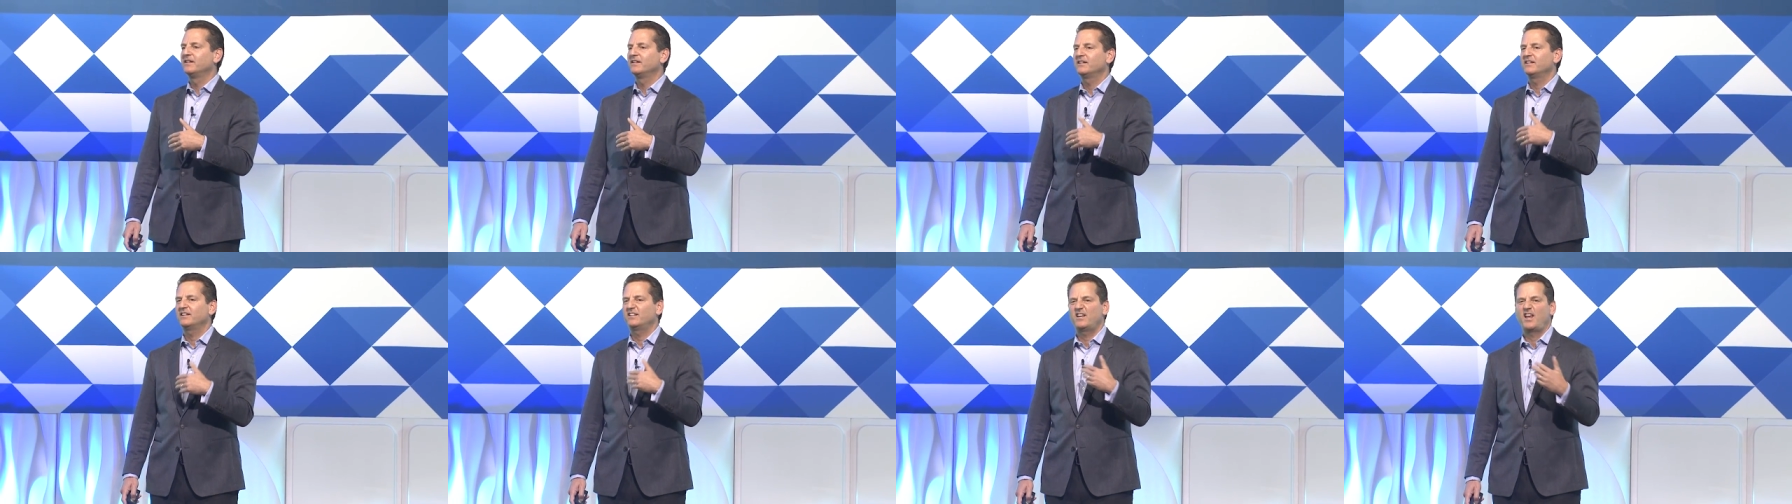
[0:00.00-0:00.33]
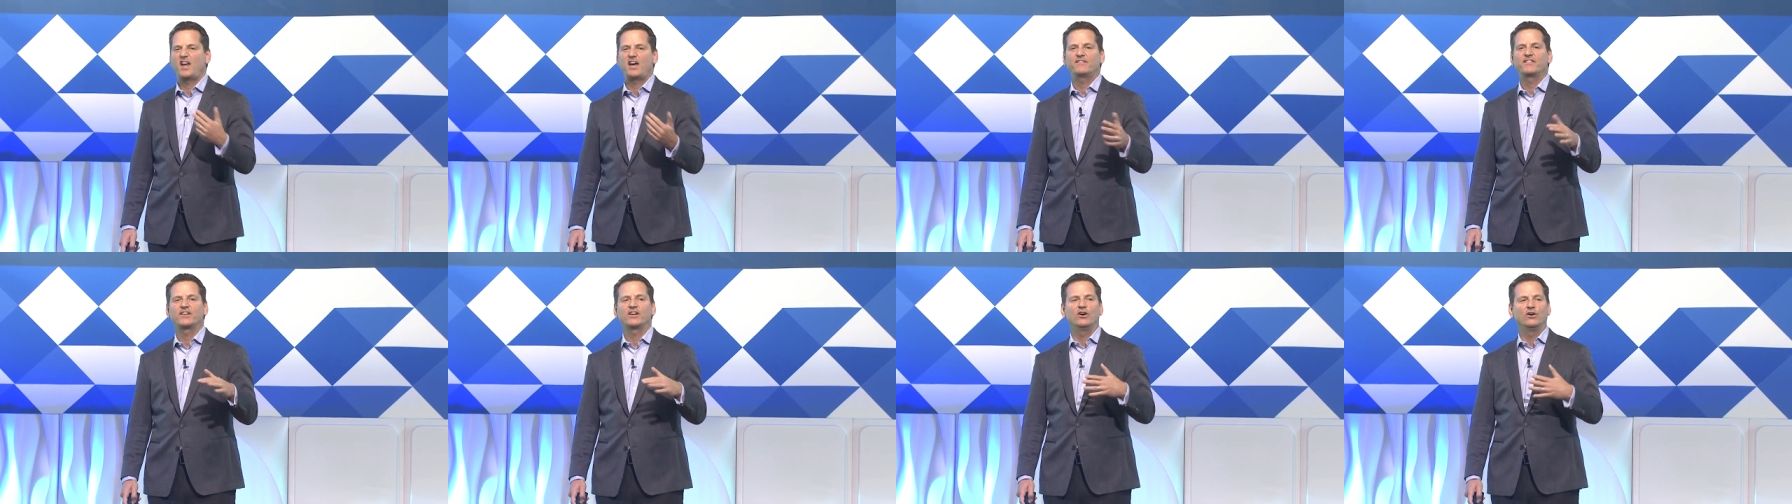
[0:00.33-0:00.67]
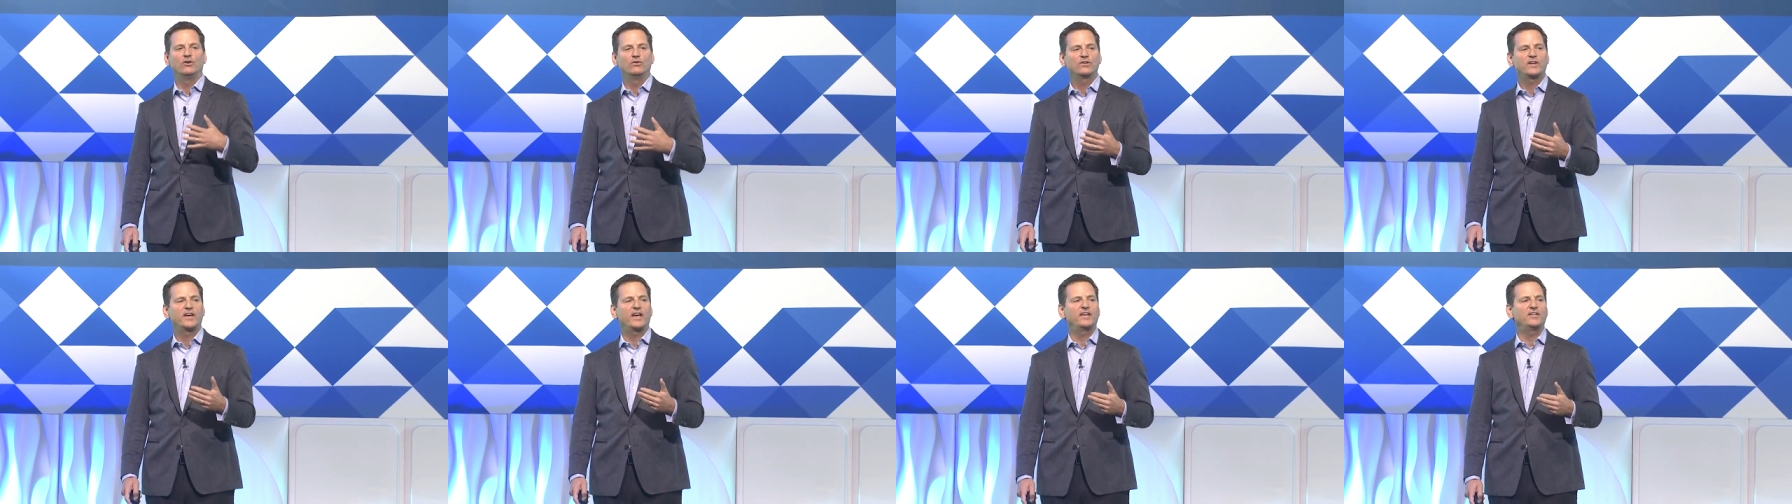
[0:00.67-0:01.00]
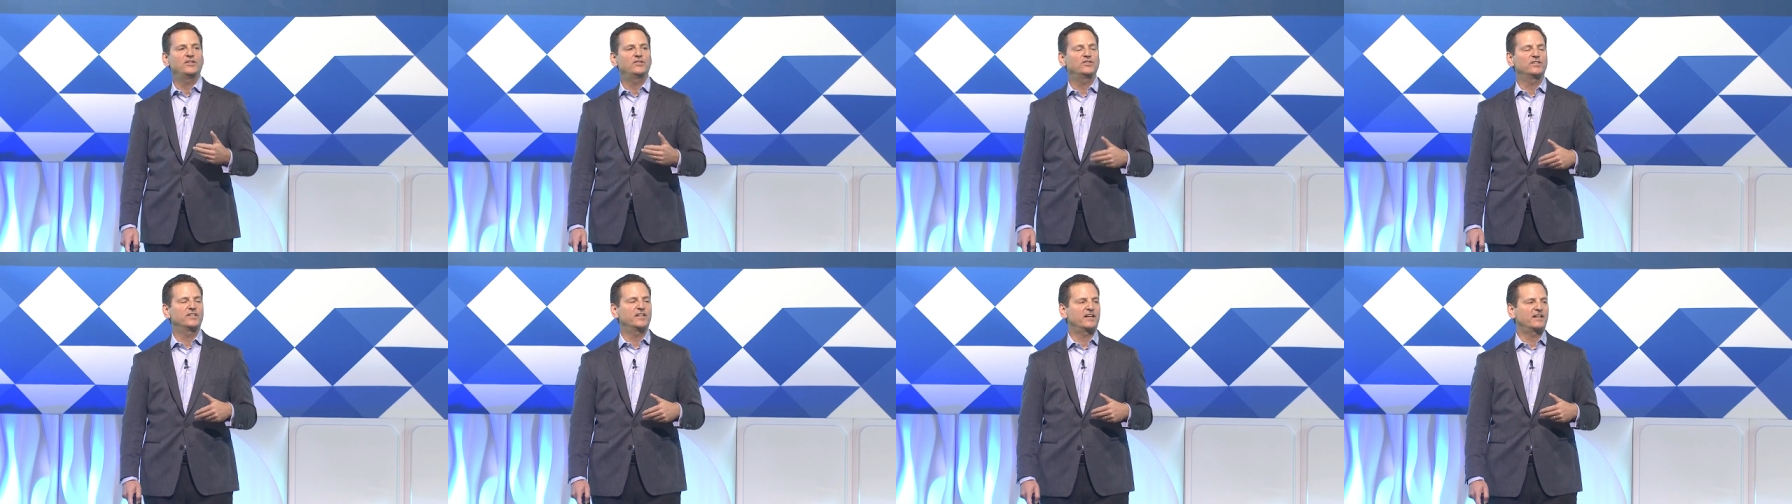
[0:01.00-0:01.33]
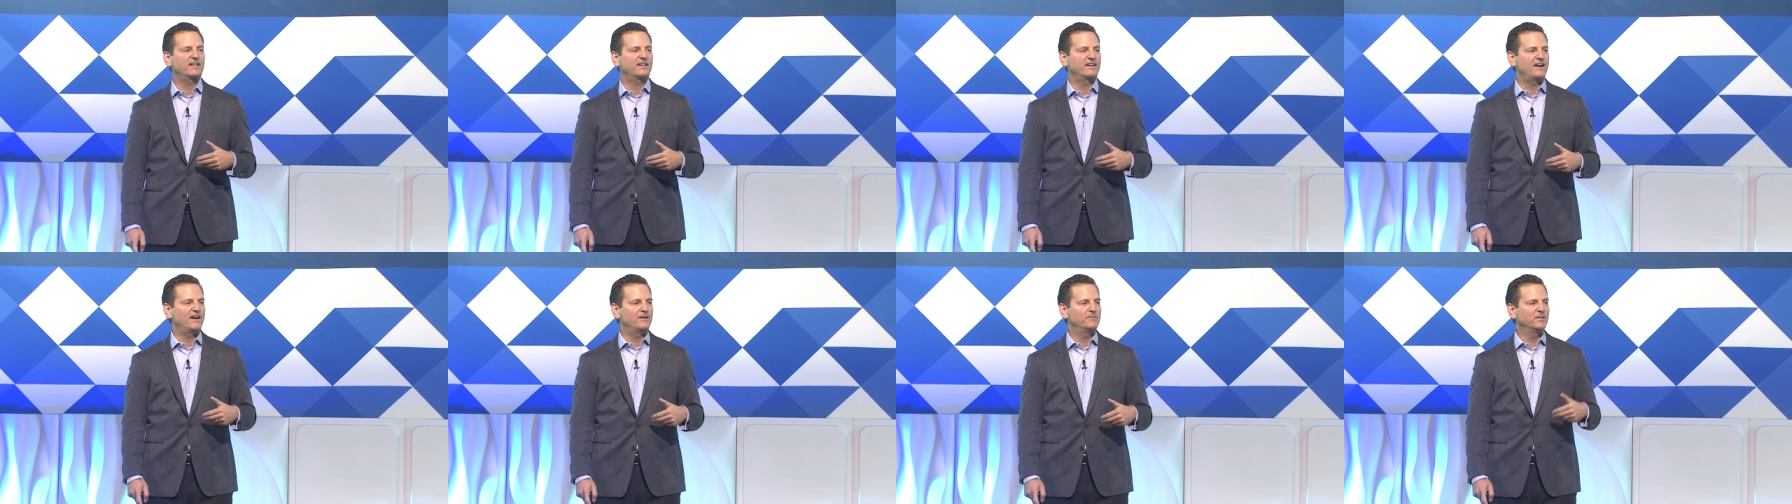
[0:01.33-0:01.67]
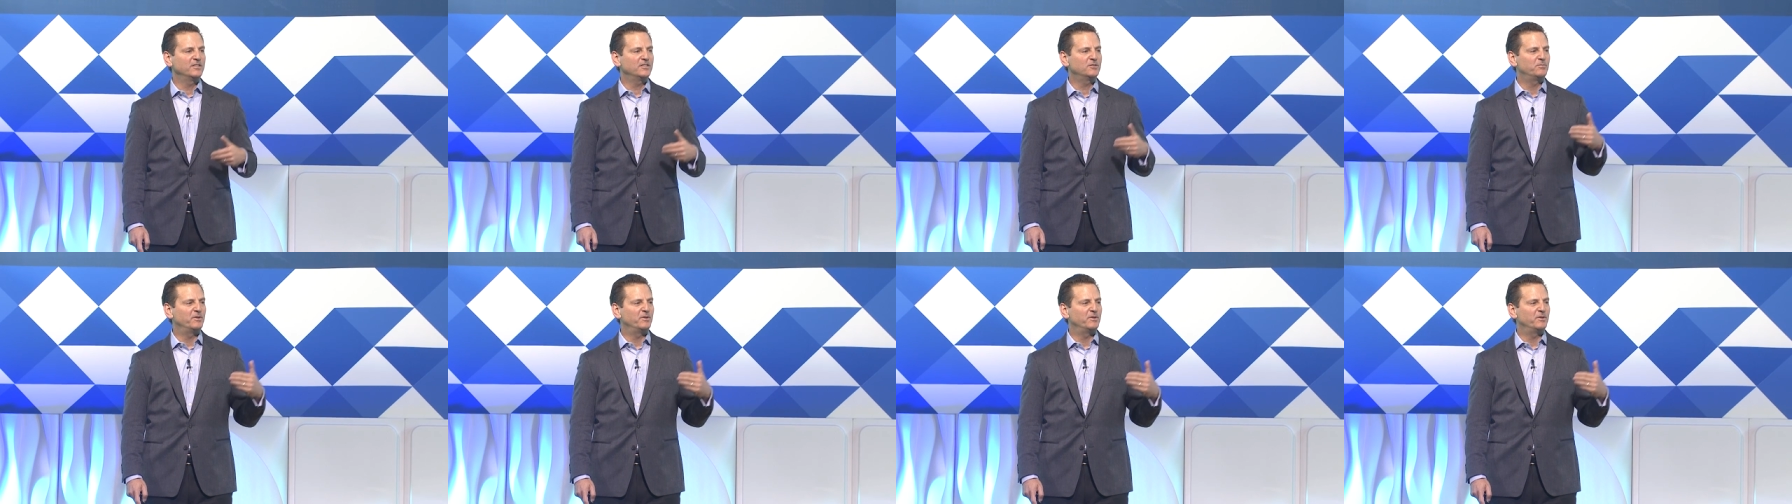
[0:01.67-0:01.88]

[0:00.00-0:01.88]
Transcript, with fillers: and having okay unit economics,